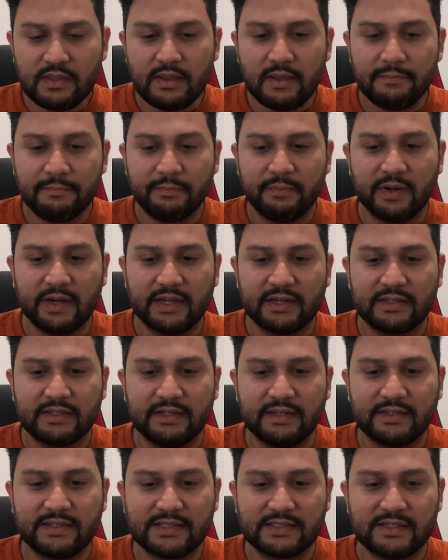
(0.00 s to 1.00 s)
But
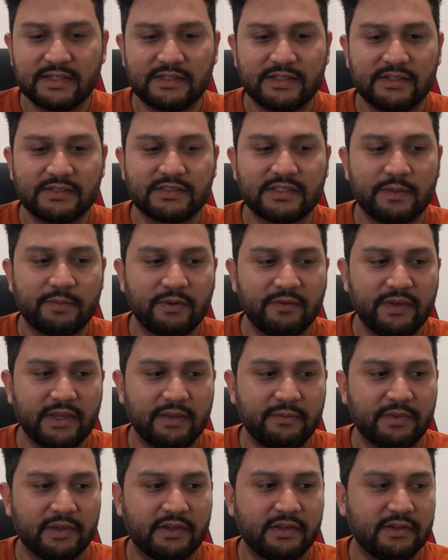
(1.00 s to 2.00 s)
Tesla decided to step away
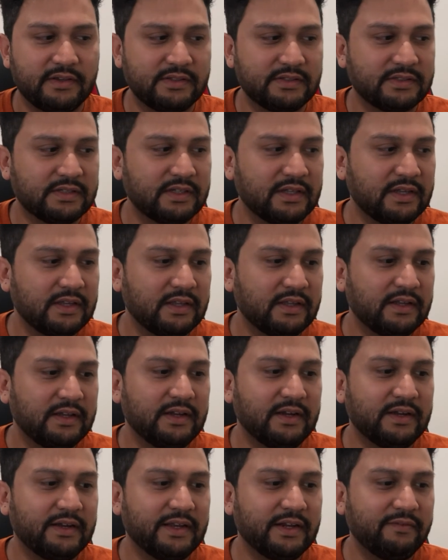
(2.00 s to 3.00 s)
because
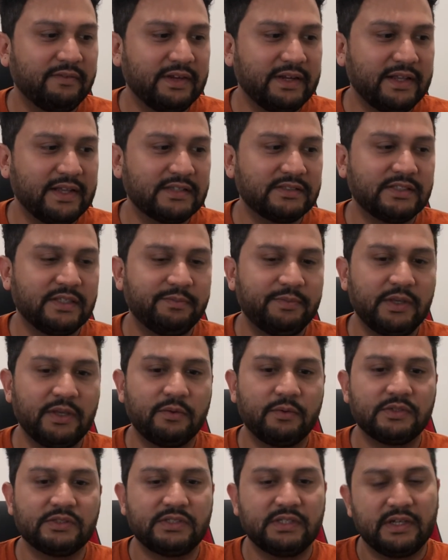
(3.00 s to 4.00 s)
Nvidia's GPU
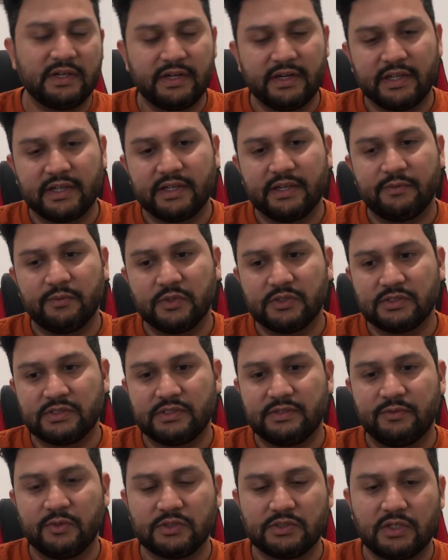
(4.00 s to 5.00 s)
was generic. It
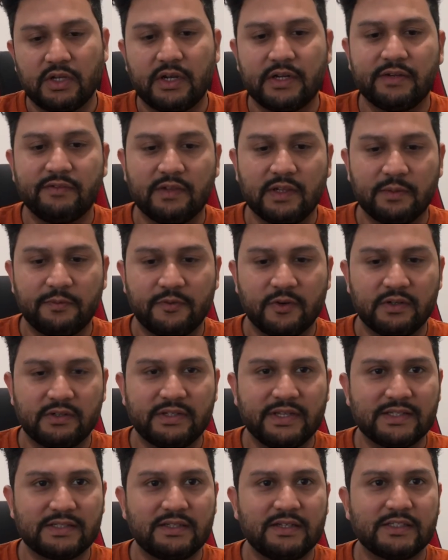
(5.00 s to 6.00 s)
was not developed for
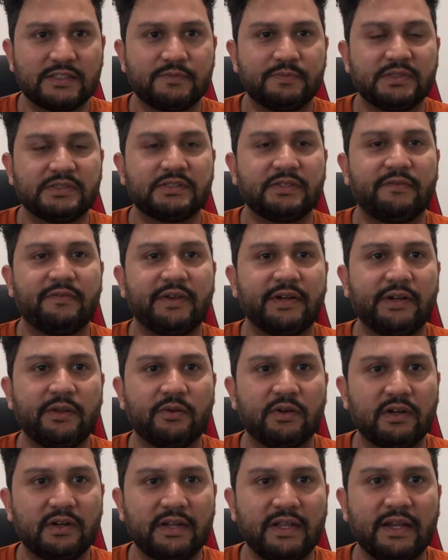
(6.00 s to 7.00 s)
Tesla's specific
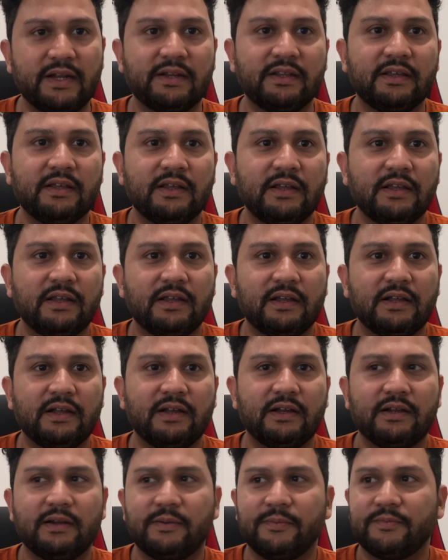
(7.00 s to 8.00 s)
neural net.
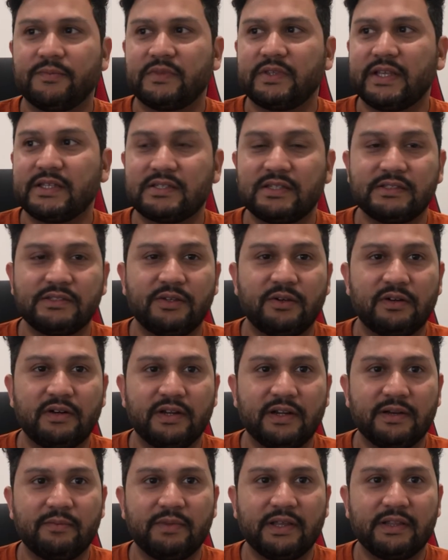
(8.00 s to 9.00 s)
Tesla's neural
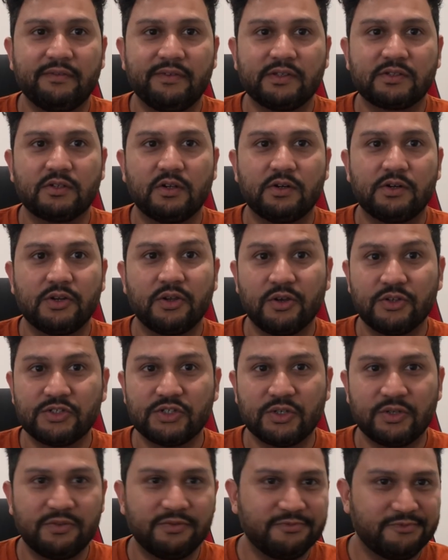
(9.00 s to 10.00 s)
net, by the way, is called
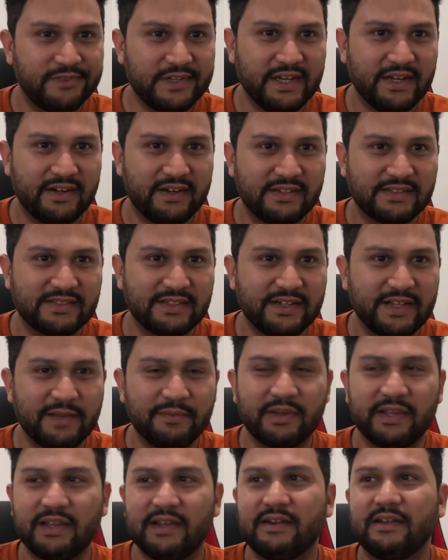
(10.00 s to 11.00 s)
Dojo. Very interesting name
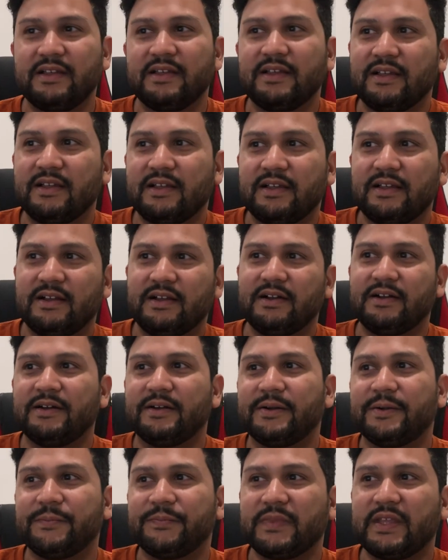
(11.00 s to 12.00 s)
again.
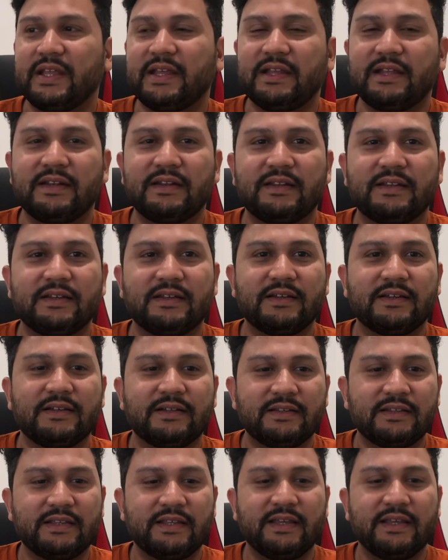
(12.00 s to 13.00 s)
And
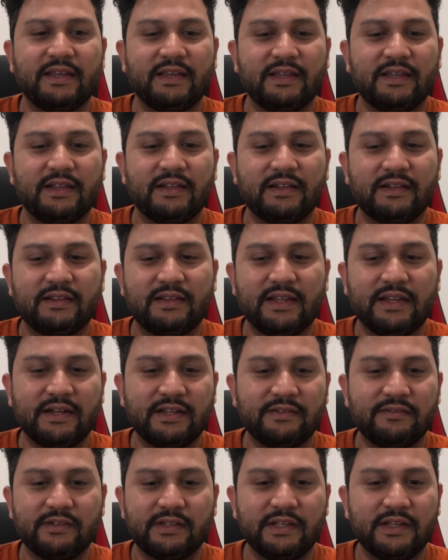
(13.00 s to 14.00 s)
they
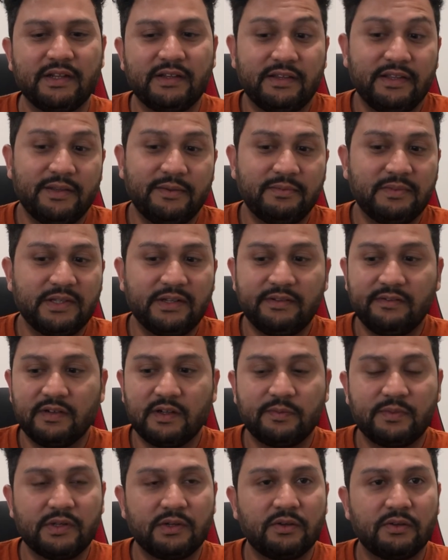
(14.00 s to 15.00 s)

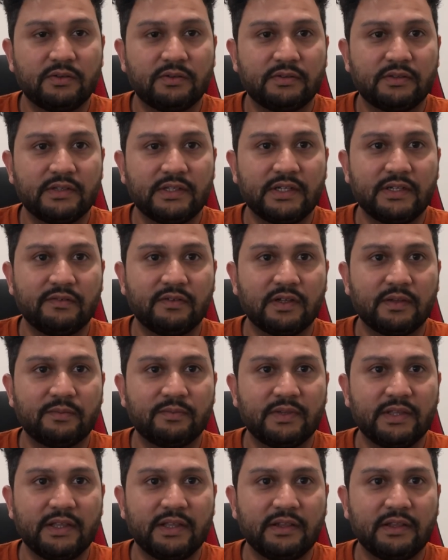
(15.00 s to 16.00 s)
developed their own.
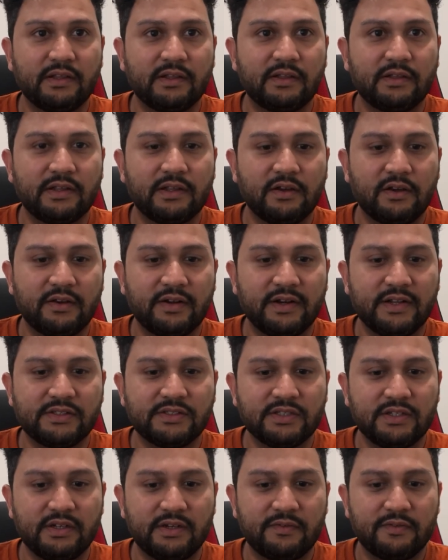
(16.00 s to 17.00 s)
They got an
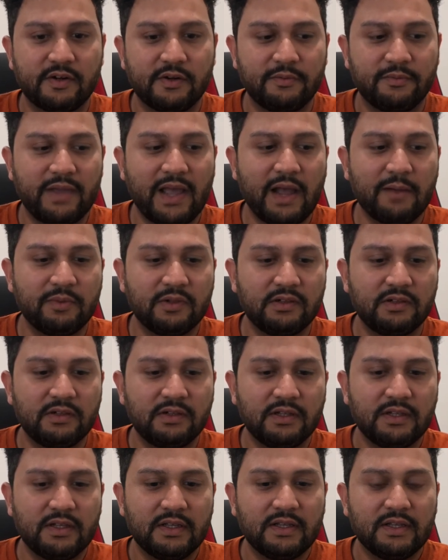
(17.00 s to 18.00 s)
engineer from Apple,
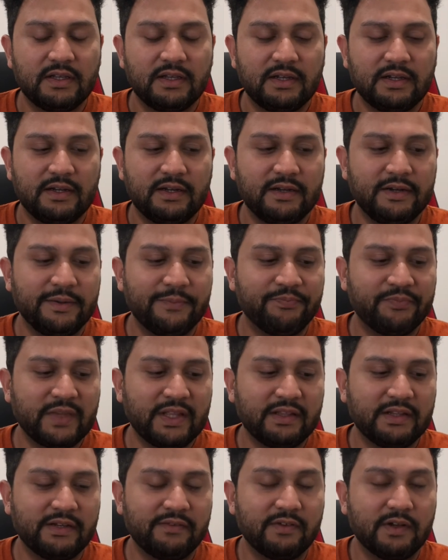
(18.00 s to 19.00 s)
and
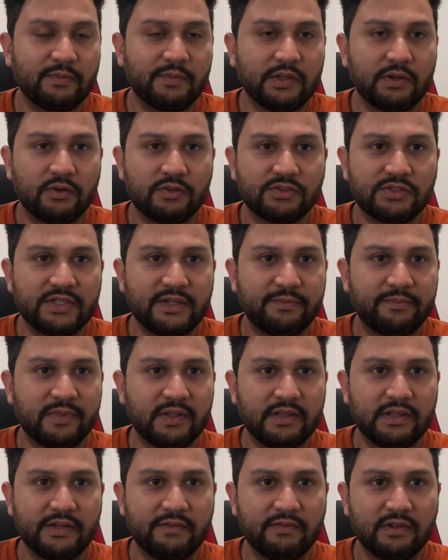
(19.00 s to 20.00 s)
they developed their own chip.
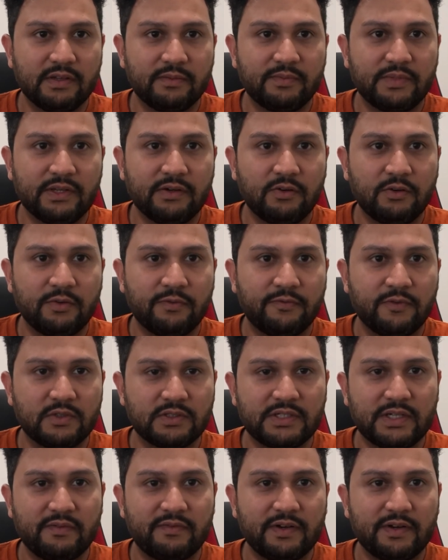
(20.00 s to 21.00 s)
They developed their own full
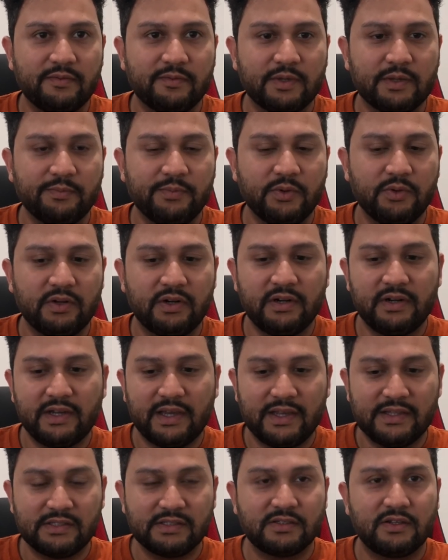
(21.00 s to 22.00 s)
self-driving computer.
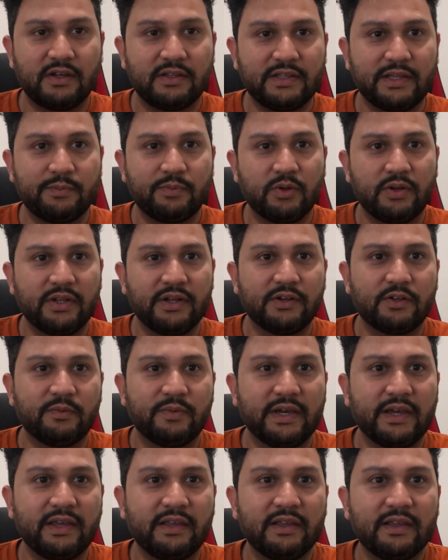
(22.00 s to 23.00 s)
I just got that put into
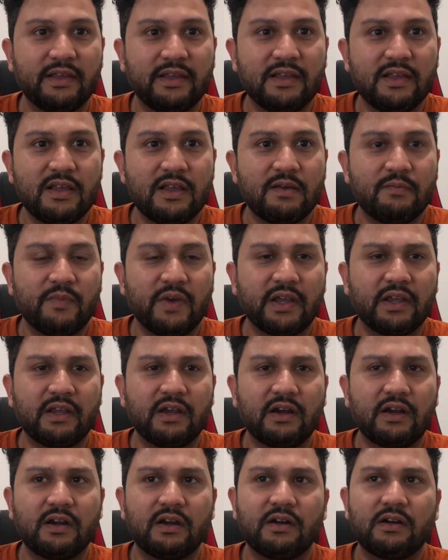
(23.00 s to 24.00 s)
my
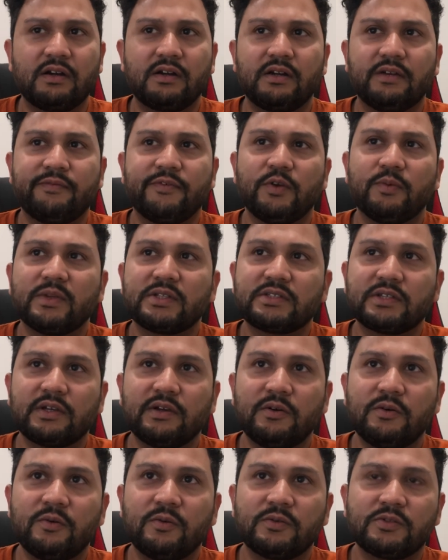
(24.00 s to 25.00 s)
car a few months ago.